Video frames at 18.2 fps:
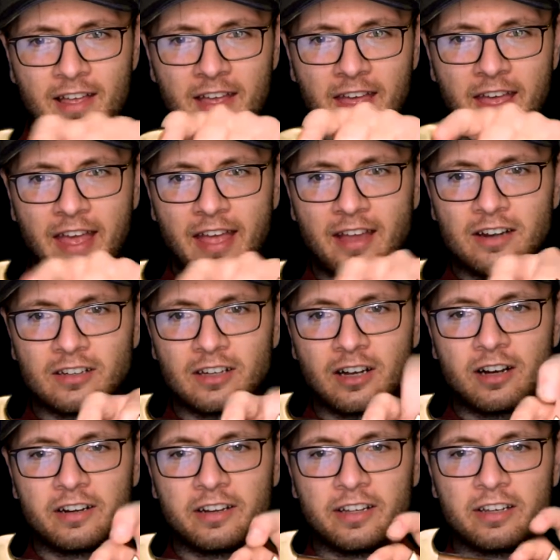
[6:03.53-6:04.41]

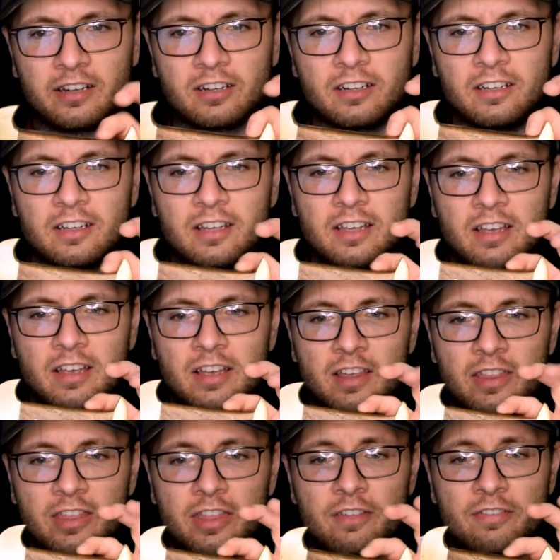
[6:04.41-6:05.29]
handguard here.
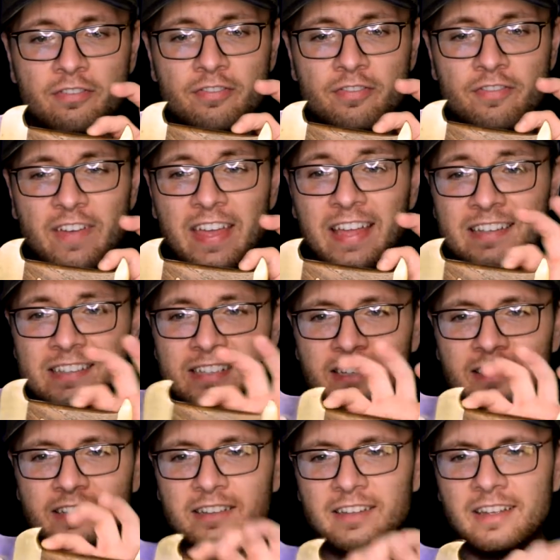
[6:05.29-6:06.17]
The
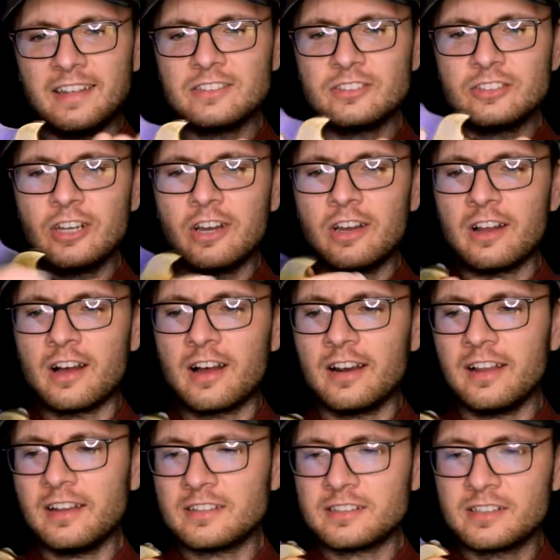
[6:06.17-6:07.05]
fit is good
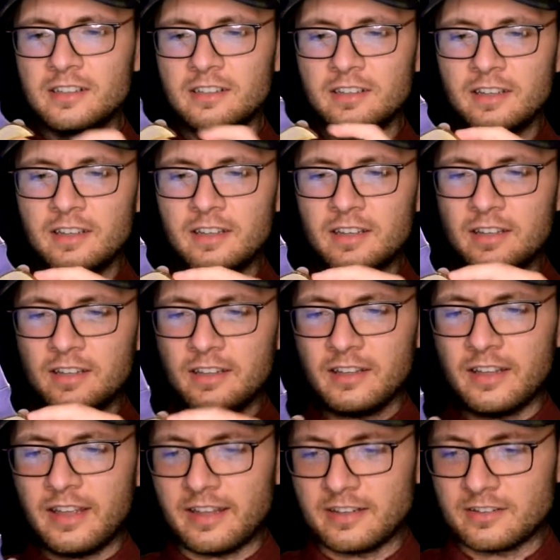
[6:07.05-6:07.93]
on it.
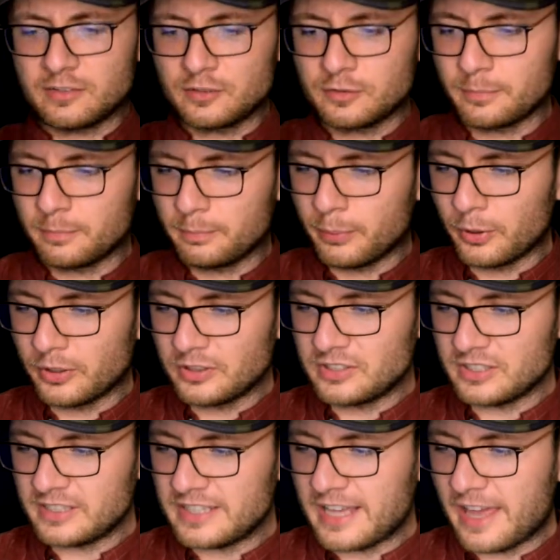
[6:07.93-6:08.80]
It's put
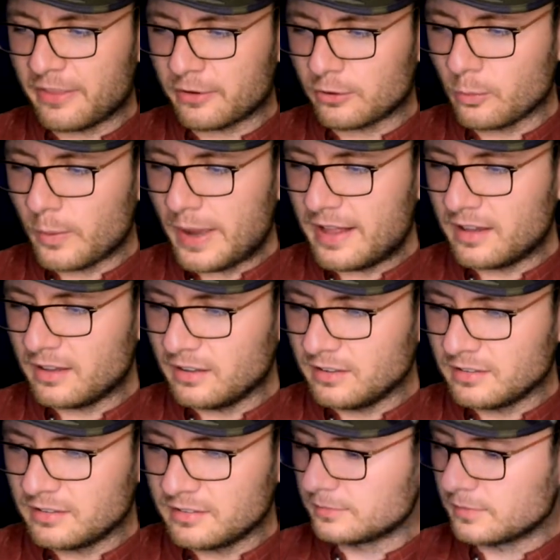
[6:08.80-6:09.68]
together
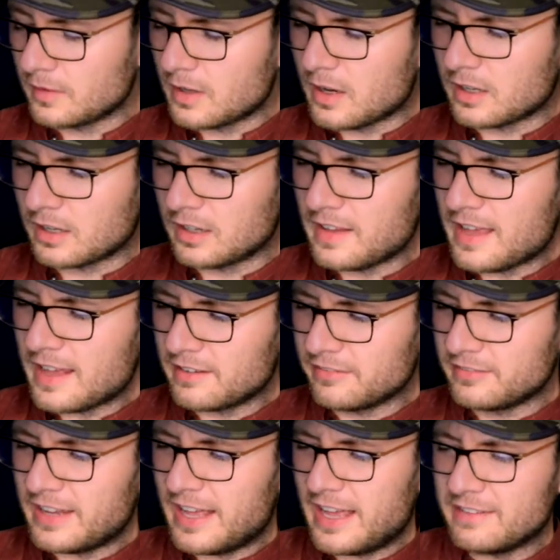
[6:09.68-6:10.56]
well. On a lot
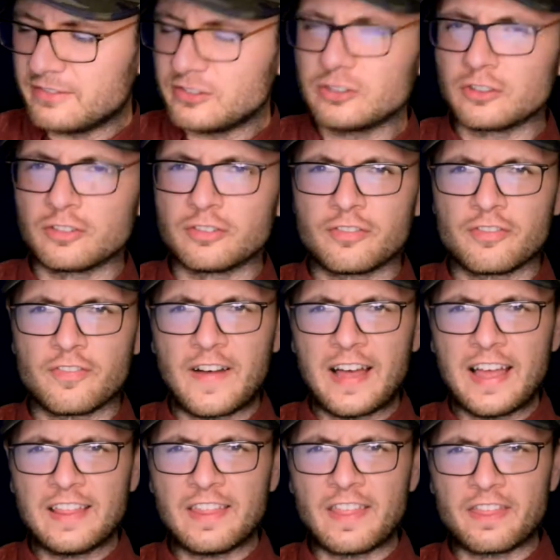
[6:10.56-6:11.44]
of knives, you'll
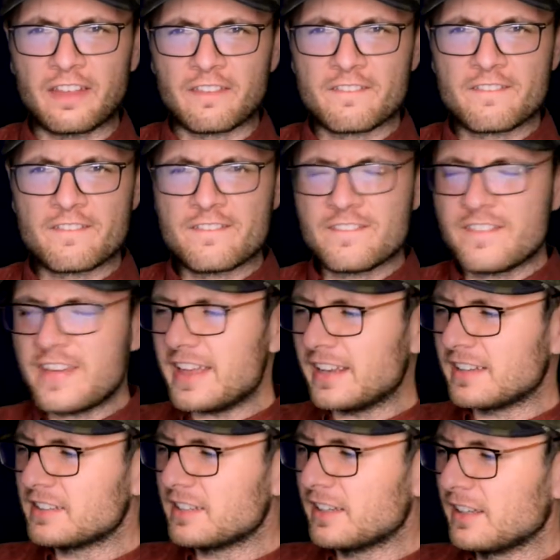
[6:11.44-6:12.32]
find that the
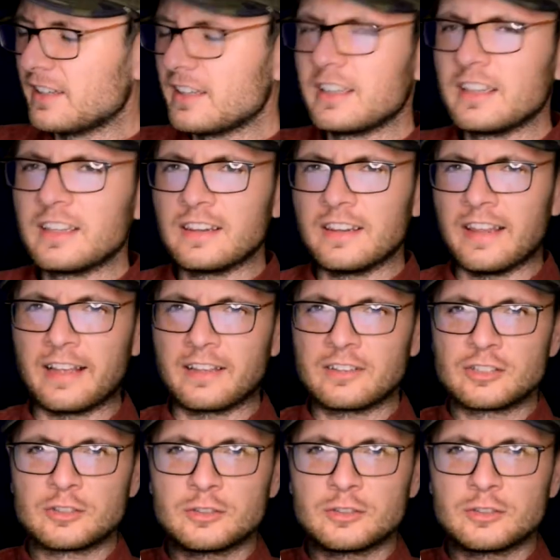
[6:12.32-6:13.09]
fit, like